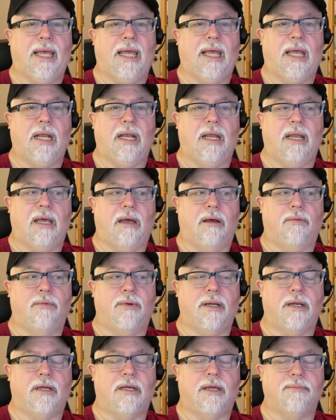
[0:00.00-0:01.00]
Now, when
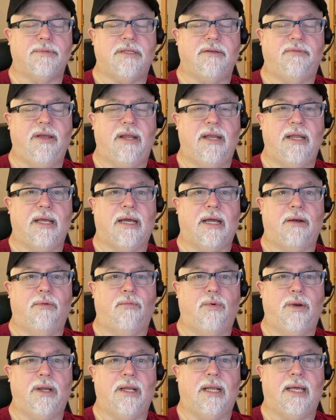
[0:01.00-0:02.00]
it comes to feeding, I
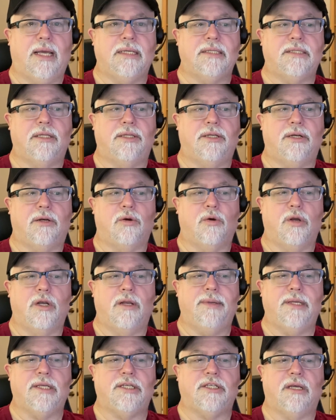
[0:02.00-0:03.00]
realize that there are going to
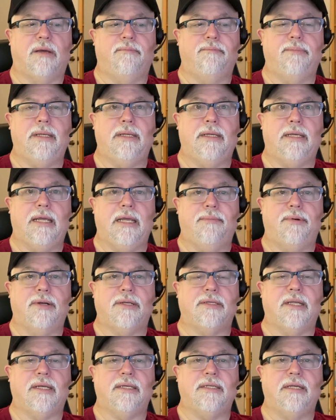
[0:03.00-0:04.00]
be some
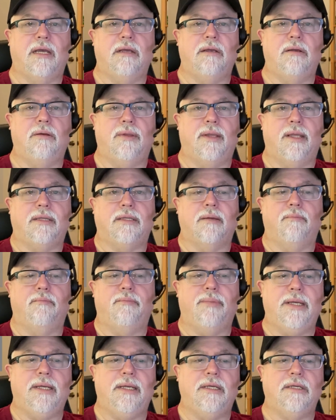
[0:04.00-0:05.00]
beekeepers that tell you that the
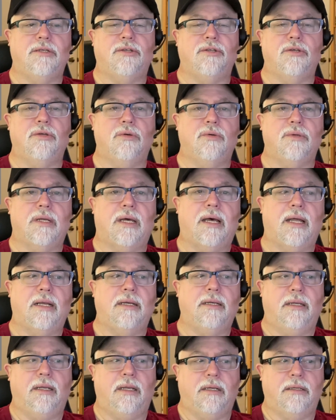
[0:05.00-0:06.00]
bees do not
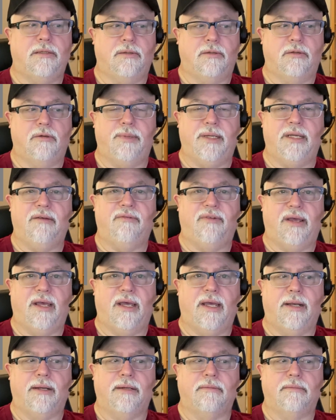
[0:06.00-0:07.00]
need to be
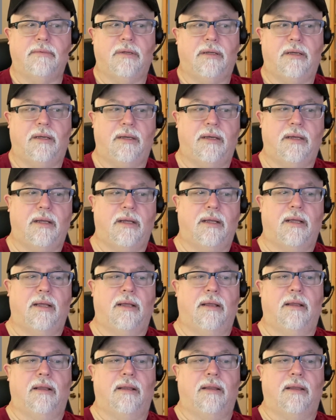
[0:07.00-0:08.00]
fed.
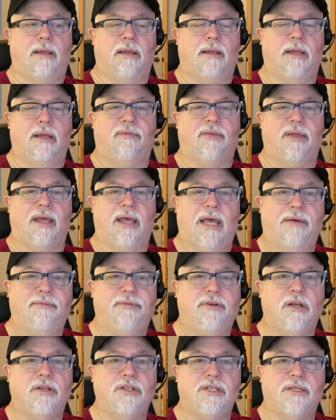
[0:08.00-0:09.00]
If they have
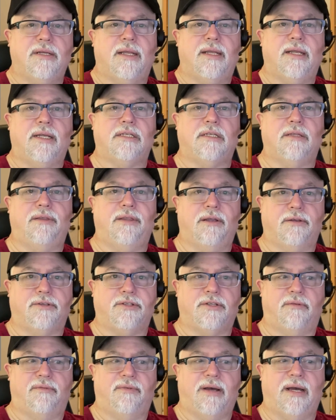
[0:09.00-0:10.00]
good genetics, they'll
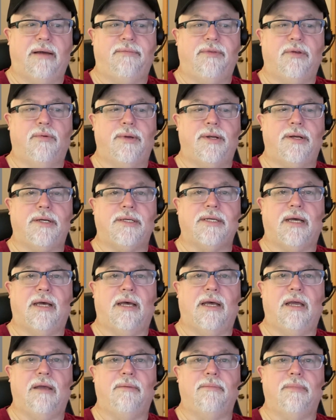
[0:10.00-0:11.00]
survive the
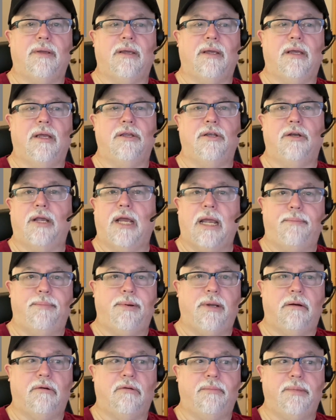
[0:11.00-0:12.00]
wintertime and your
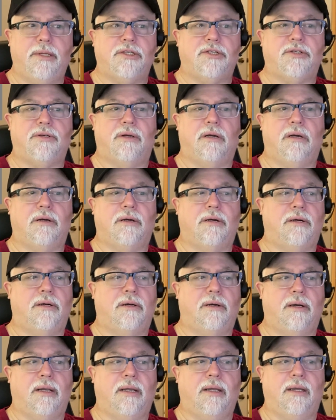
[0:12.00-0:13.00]
apiary will be
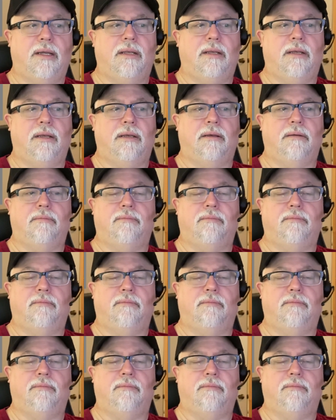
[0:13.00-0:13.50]
stronger, and